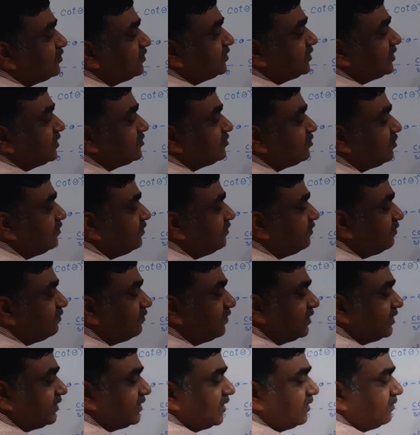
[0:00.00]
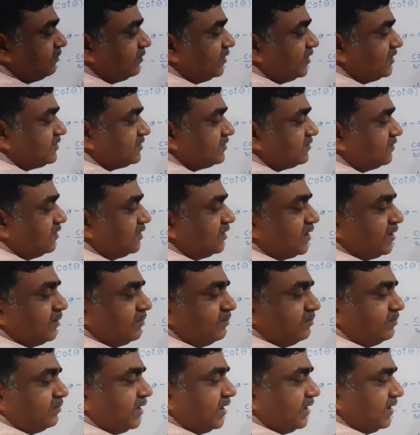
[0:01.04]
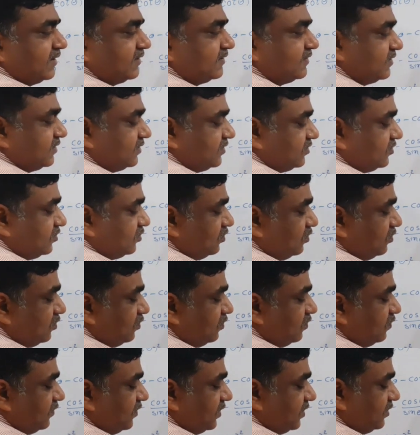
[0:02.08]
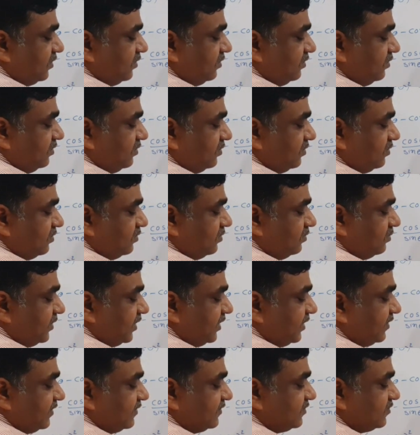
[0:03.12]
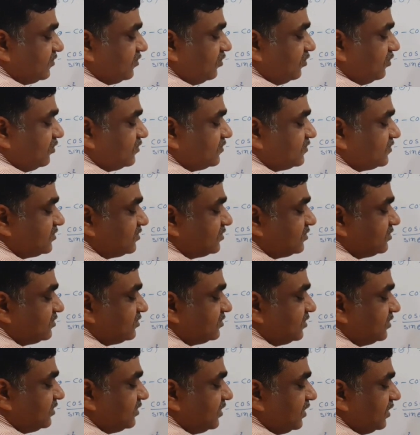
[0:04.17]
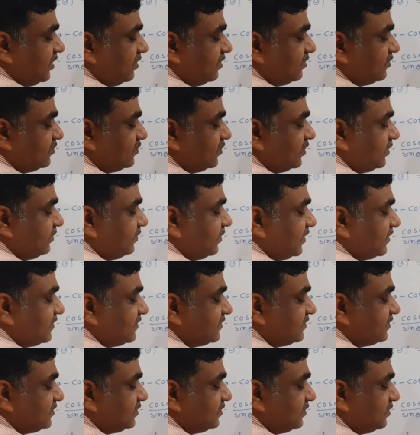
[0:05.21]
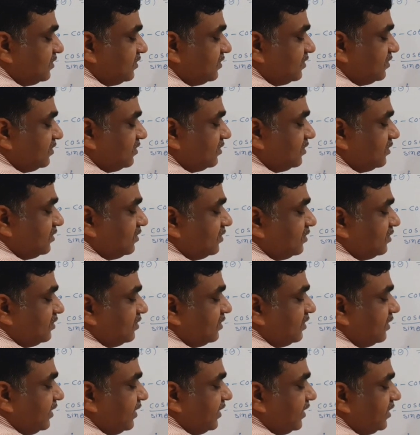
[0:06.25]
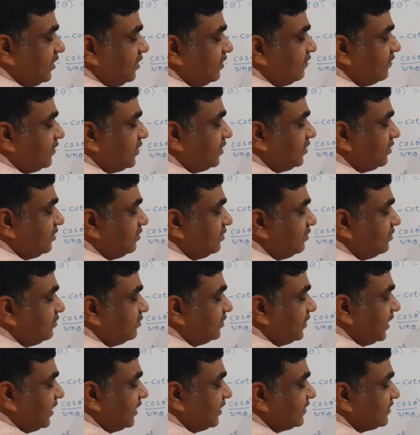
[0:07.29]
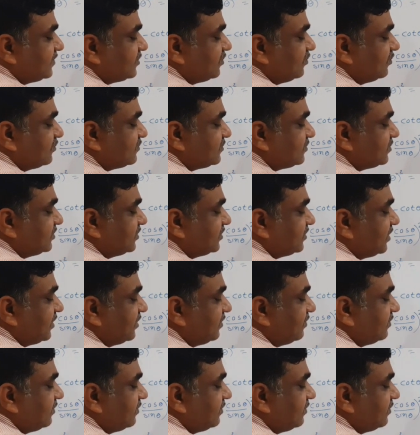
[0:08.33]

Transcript: theta. So 1 time plus 1 time minus. So 1 minus cos theta, sorry, plus, and 1 minus cos theta.